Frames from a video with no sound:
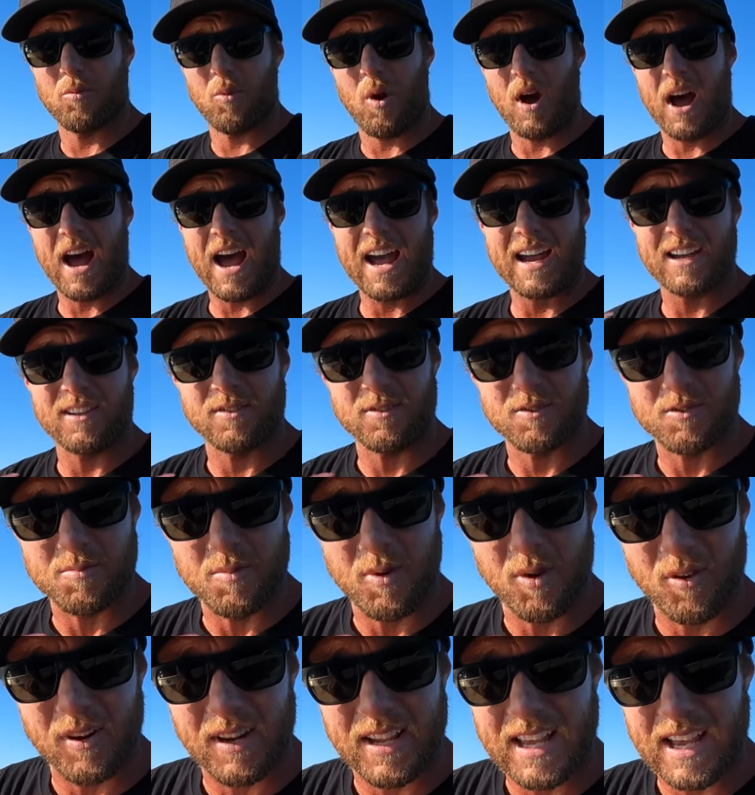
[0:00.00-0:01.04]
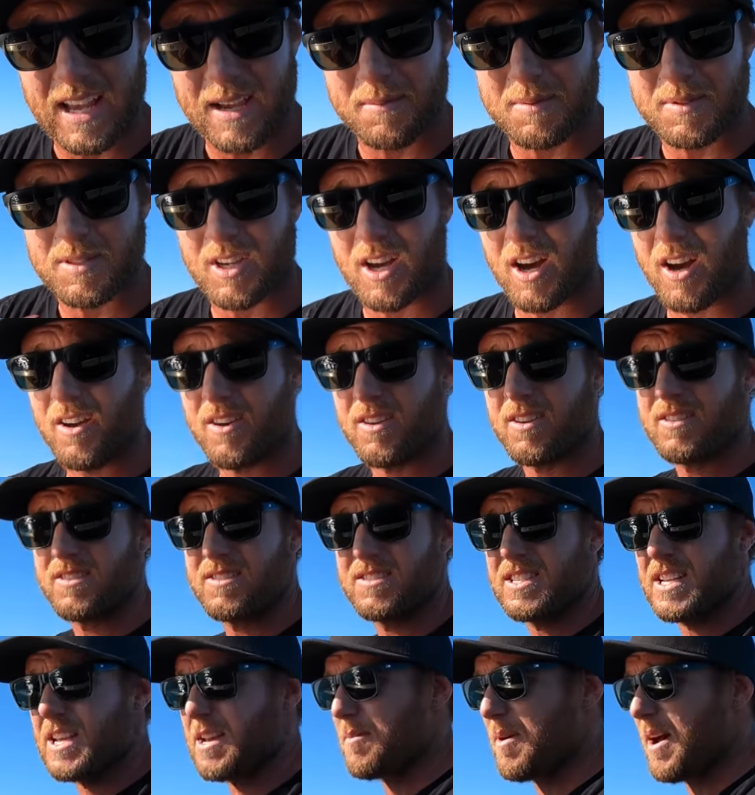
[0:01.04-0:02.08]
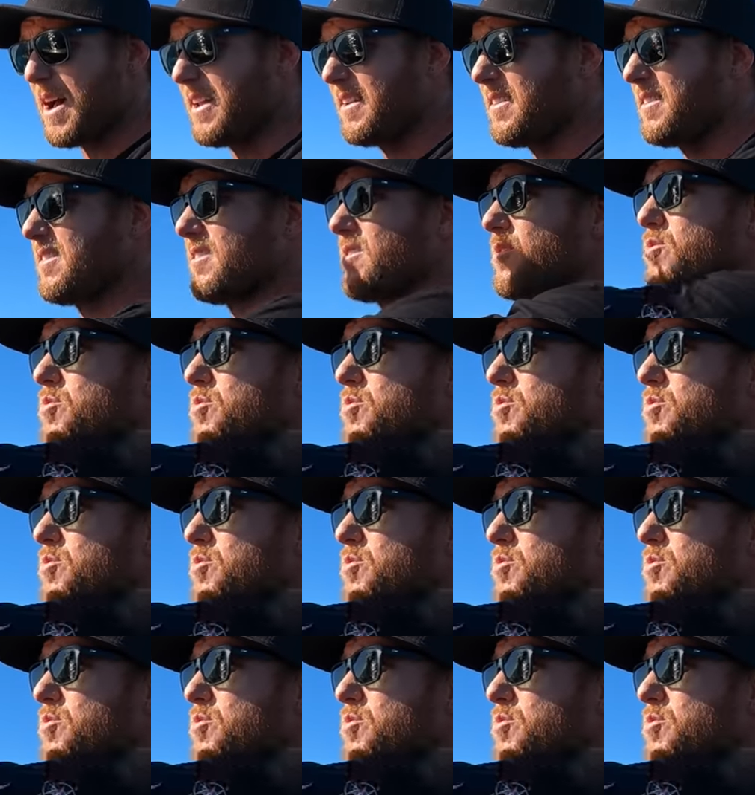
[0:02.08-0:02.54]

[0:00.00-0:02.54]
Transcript: way too small to keep, so see you, mate.